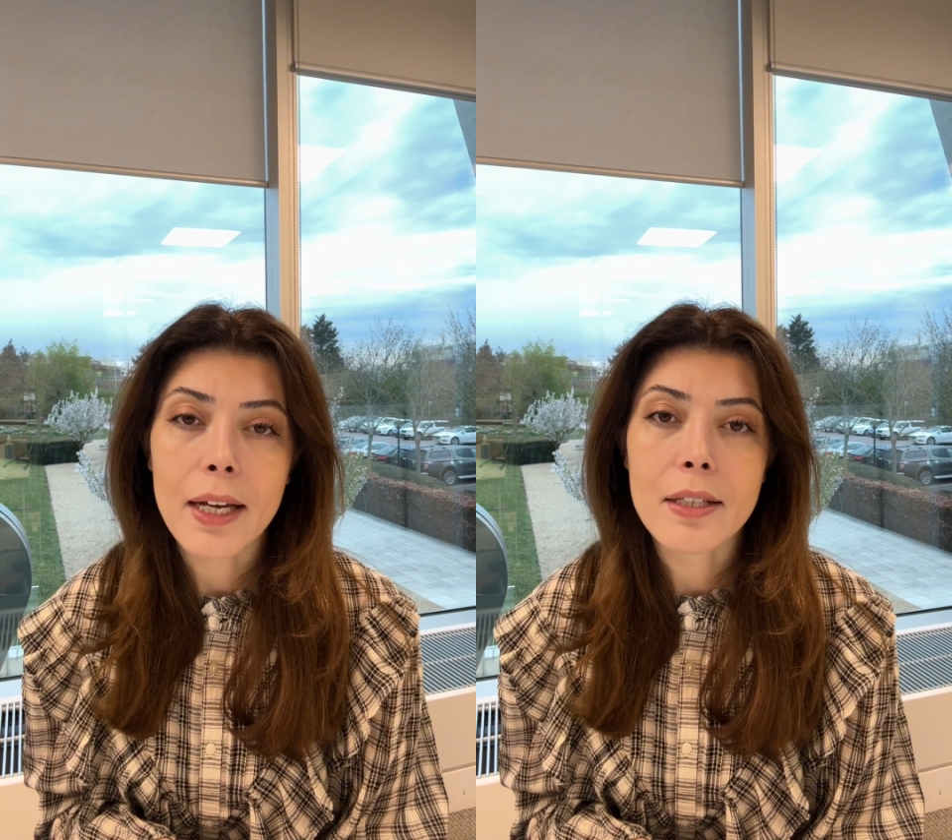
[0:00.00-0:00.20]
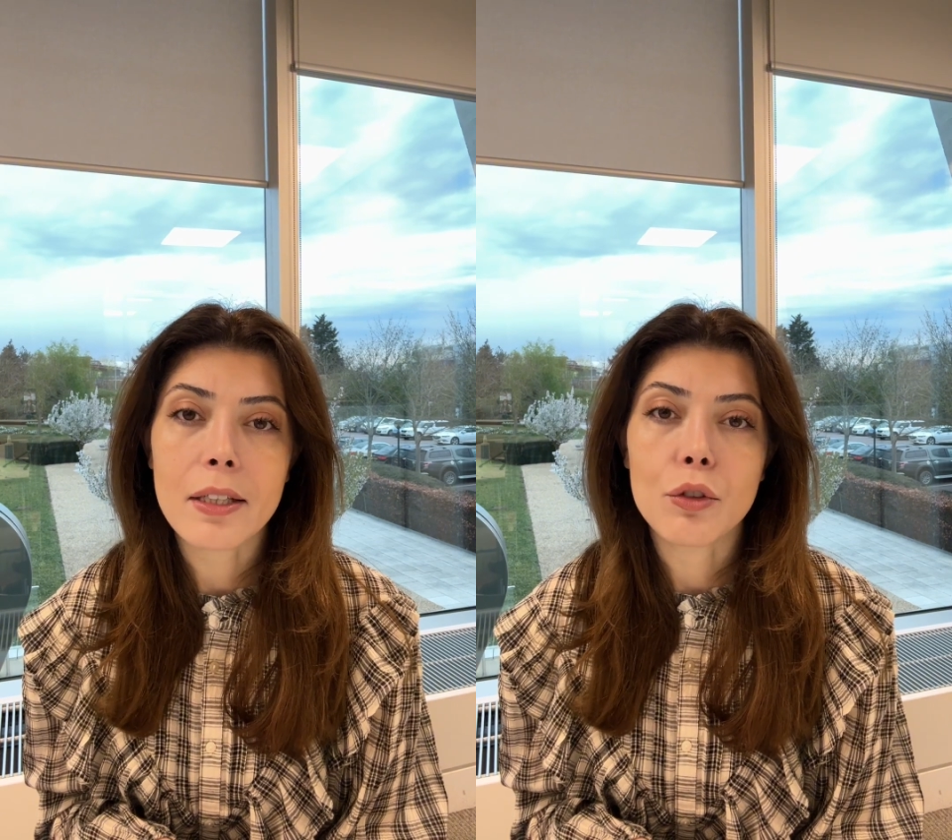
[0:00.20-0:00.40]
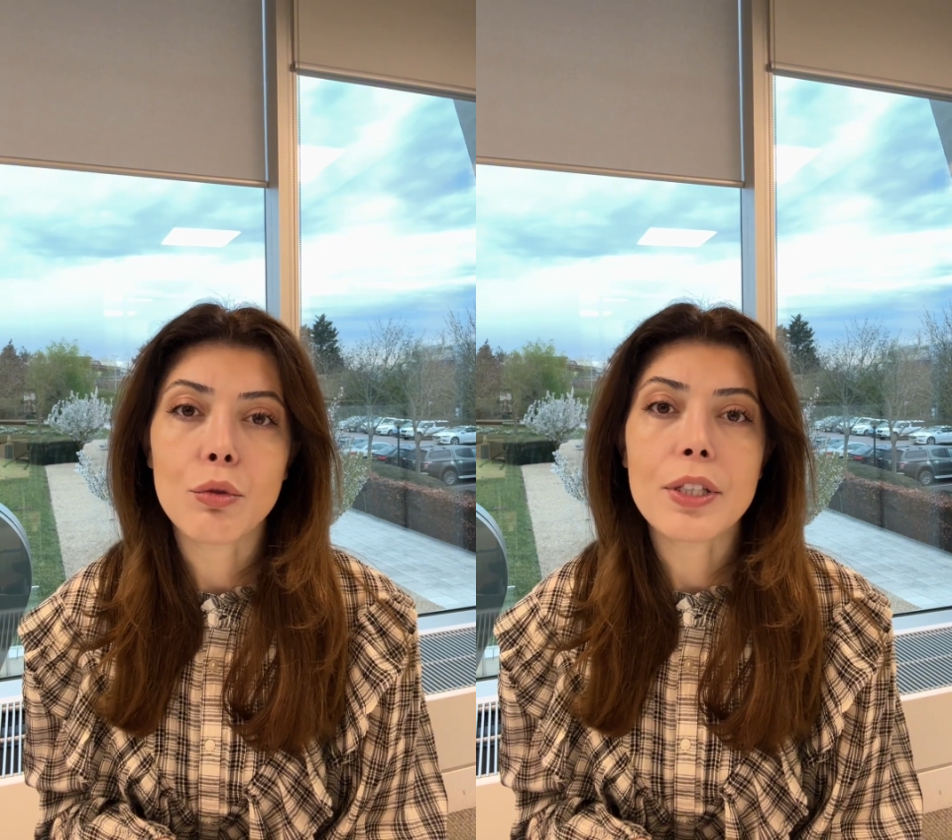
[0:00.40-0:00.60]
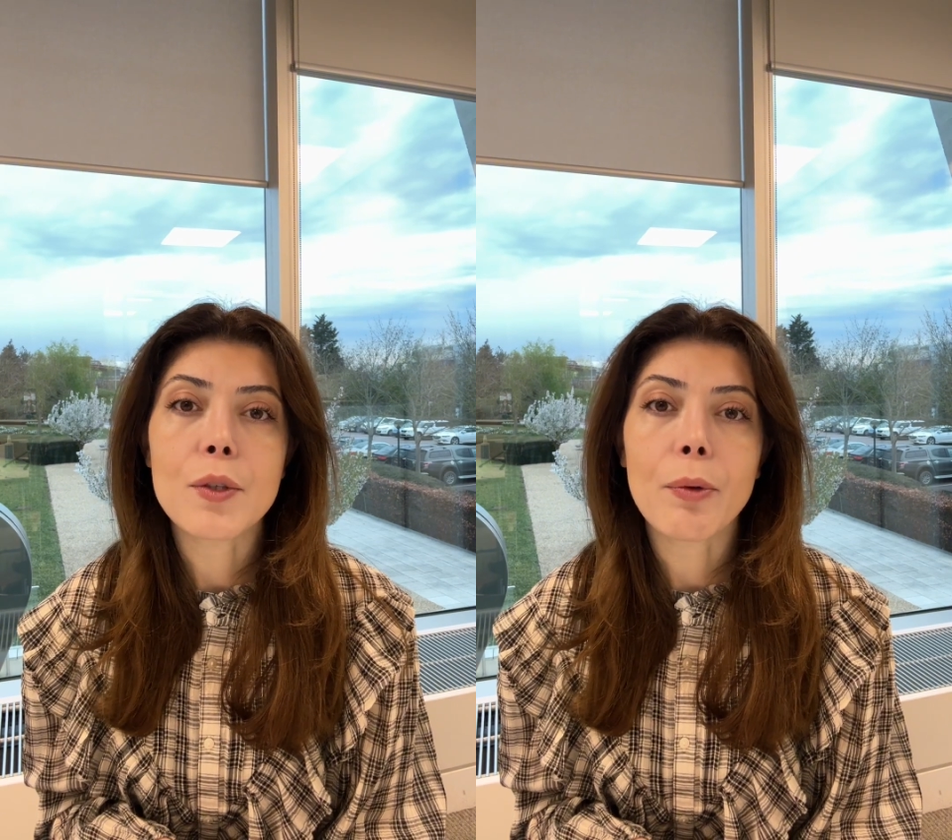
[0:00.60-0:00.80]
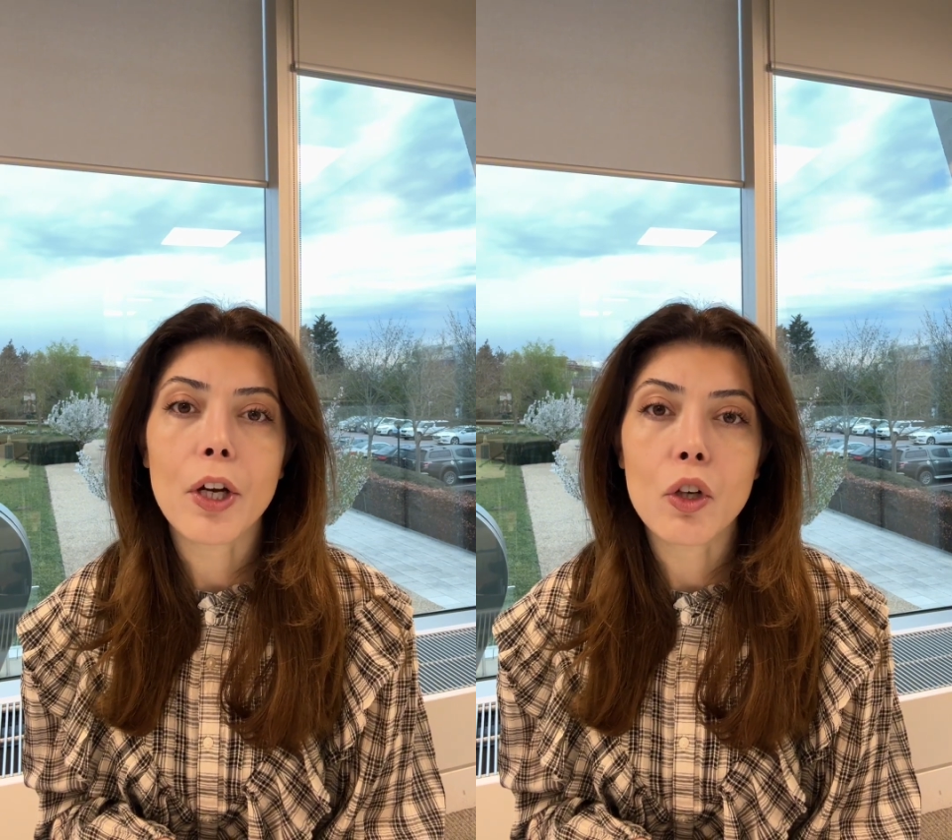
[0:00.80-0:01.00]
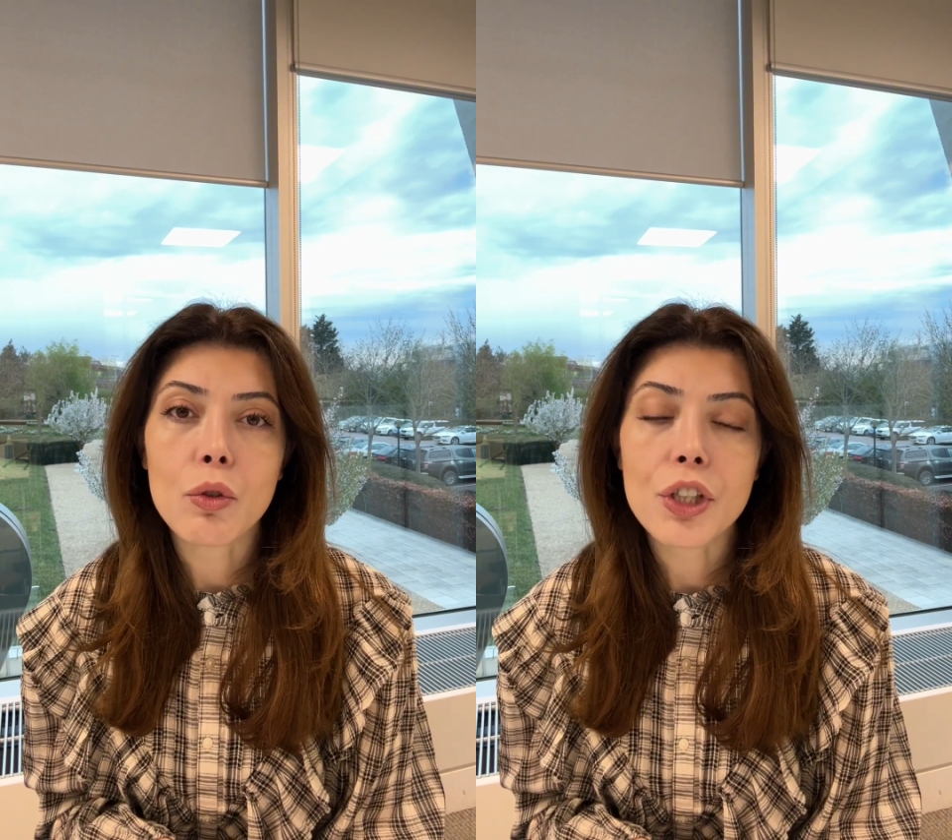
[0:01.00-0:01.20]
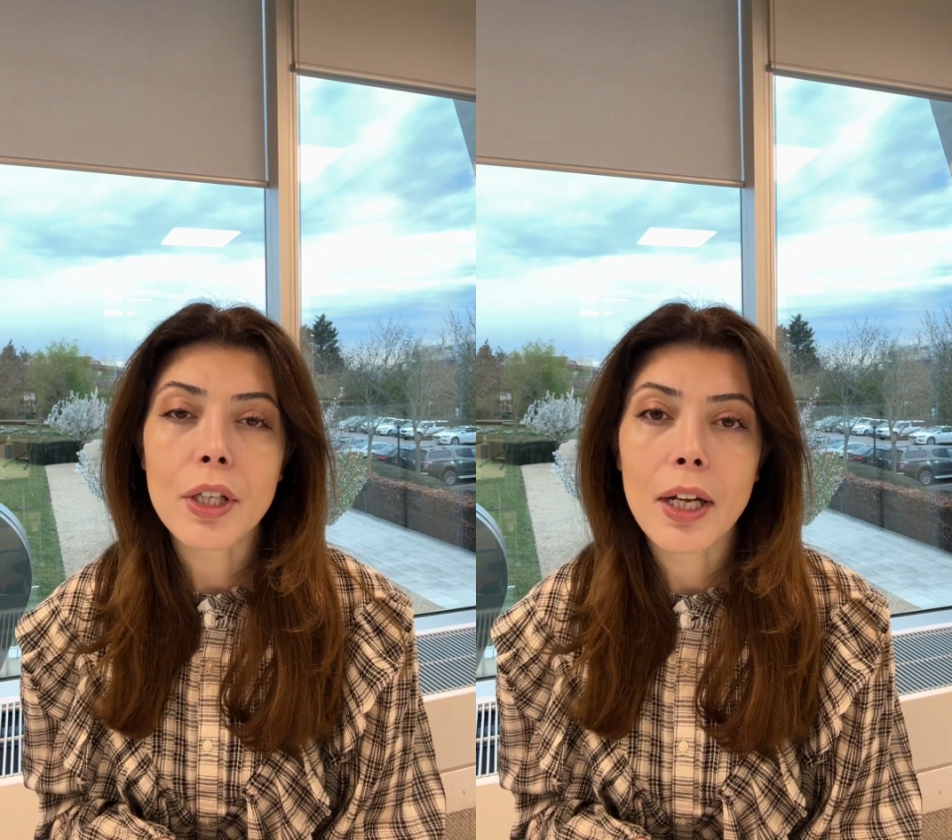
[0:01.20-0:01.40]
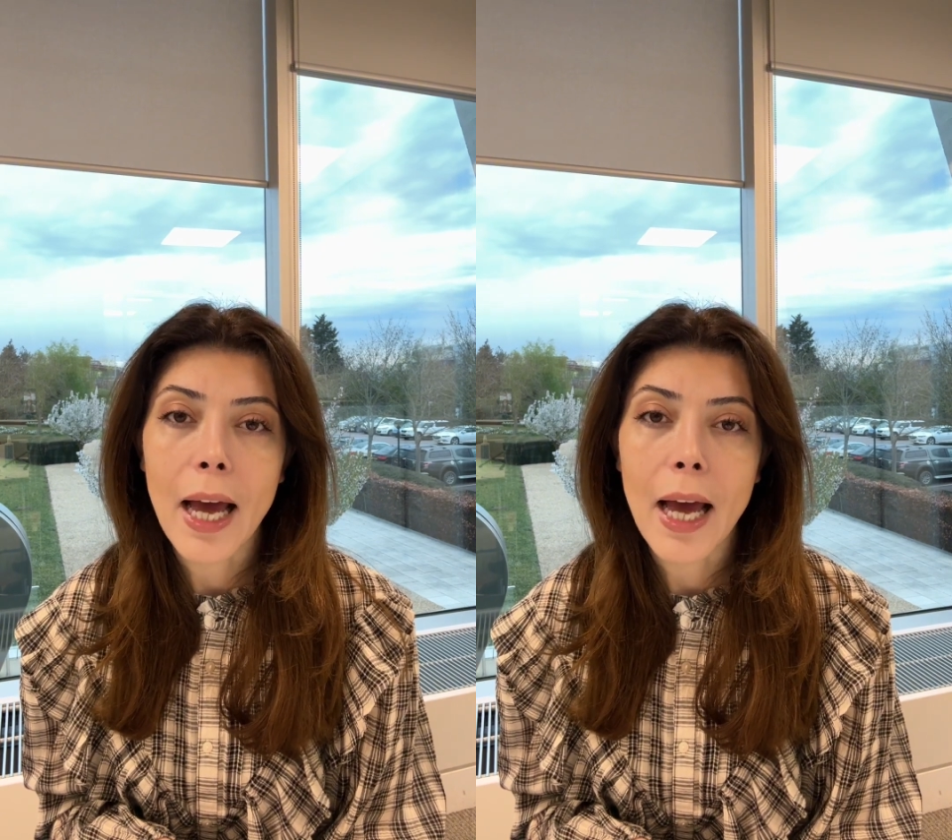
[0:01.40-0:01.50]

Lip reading: acid to its biological